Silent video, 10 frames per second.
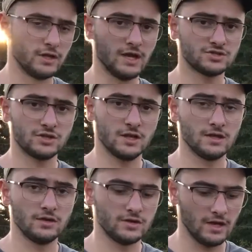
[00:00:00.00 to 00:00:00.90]
yesterday,
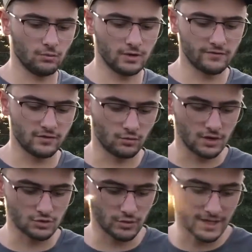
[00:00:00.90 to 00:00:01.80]
the other day, whenever it
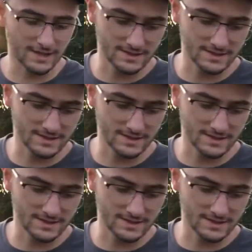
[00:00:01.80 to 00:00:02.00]
was, we got